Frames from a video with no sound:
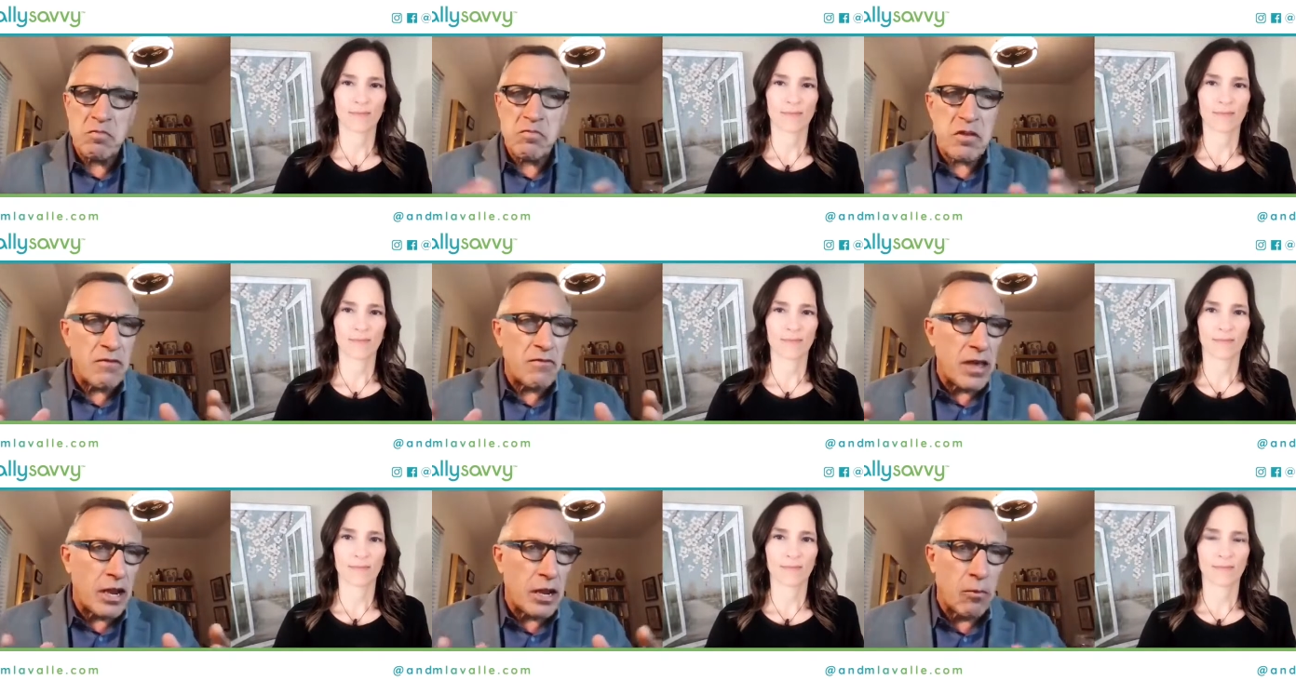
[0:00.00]

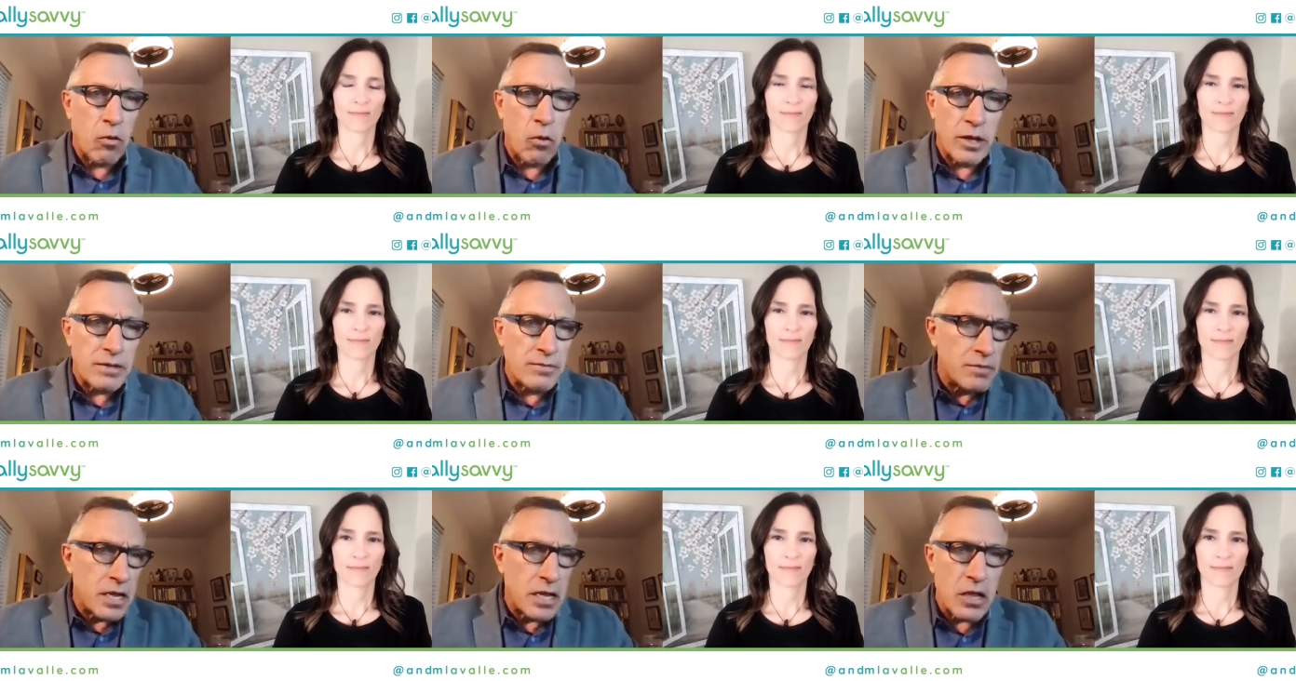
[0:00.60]
Speaker 1: available
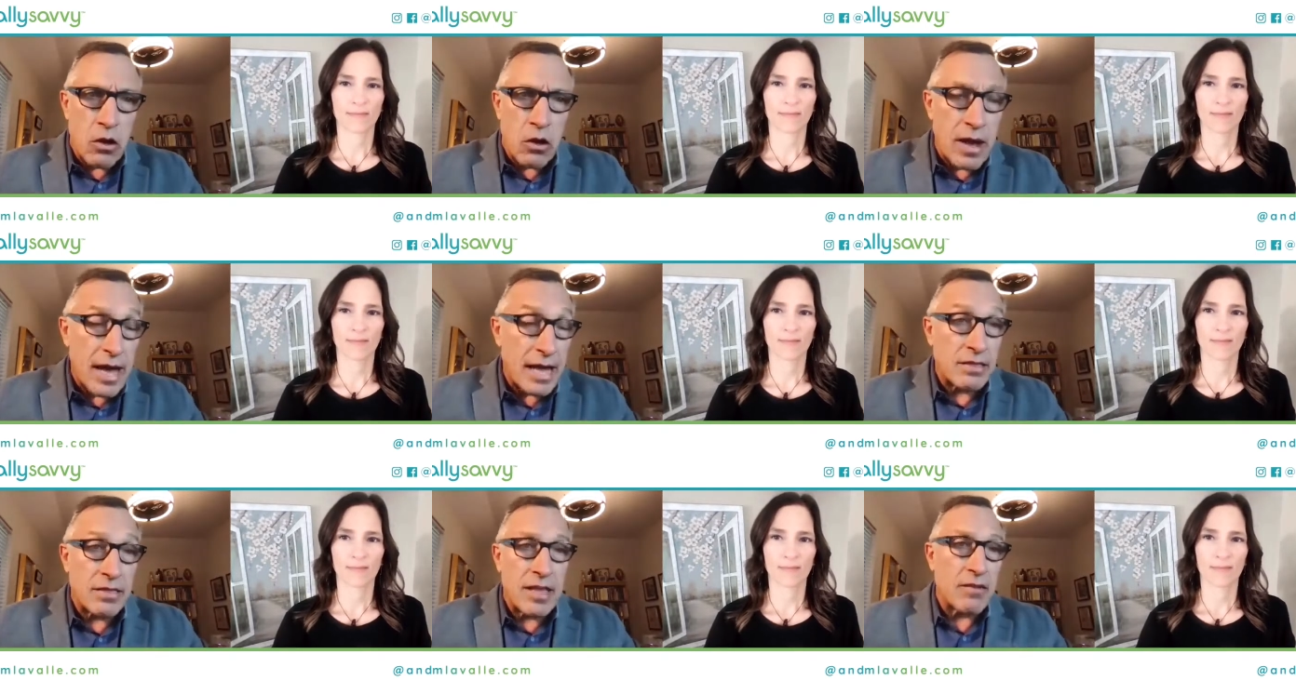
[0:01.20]
at you know
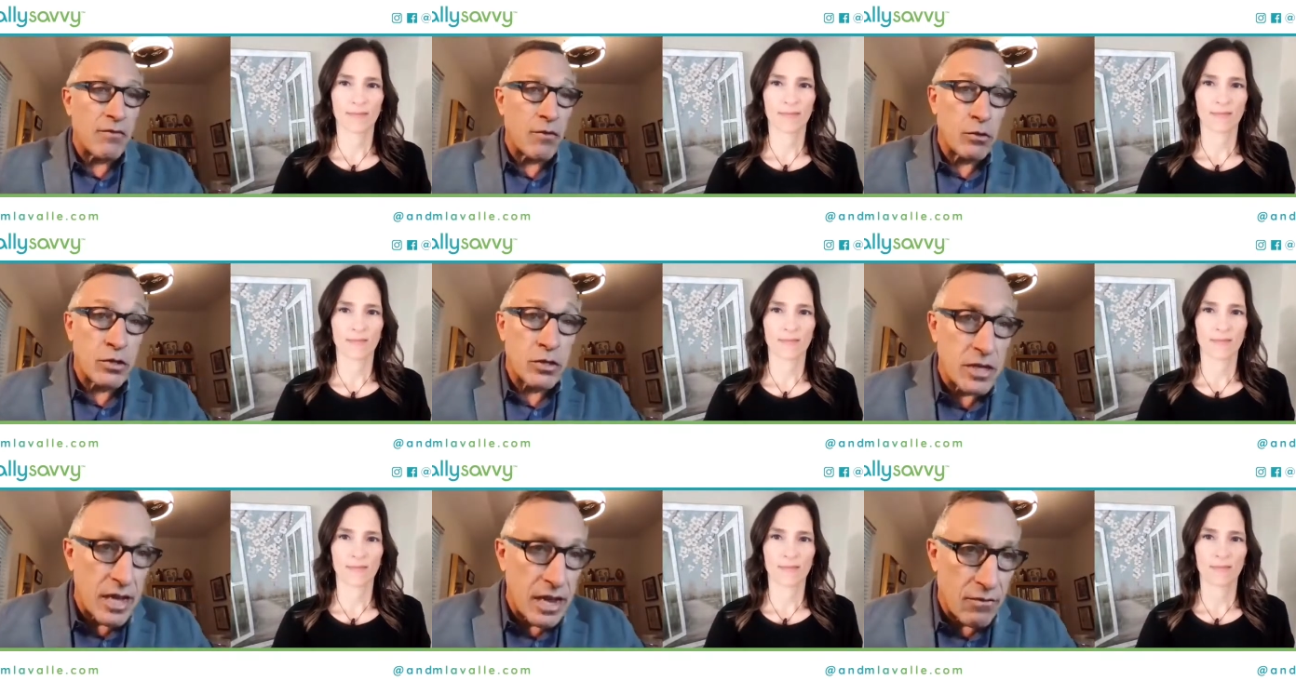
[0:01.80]
i think
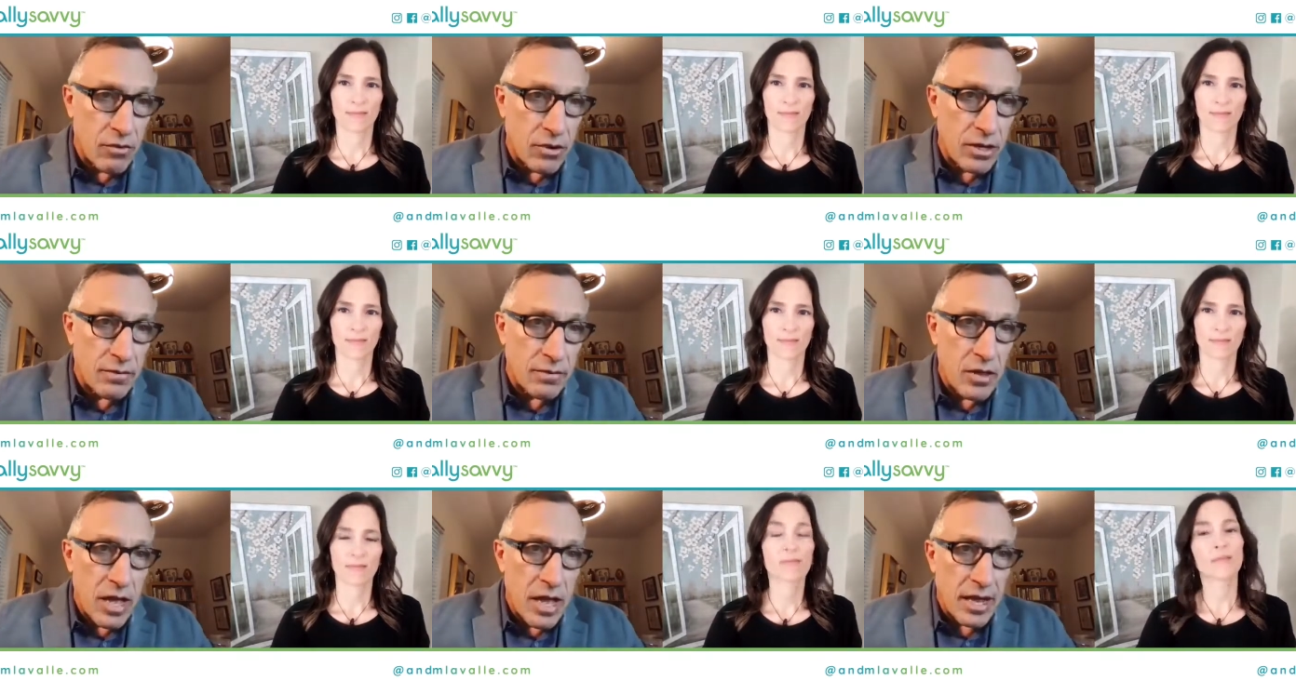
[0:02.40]
virtually
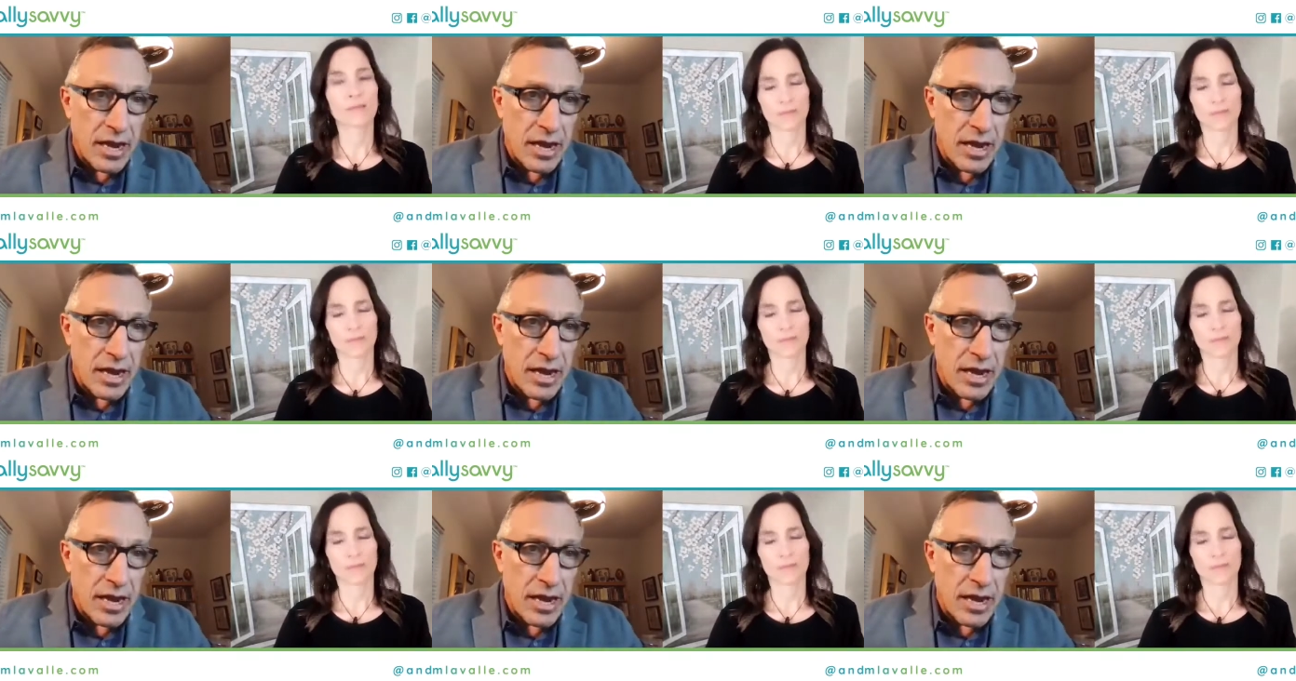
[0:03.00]
every uh,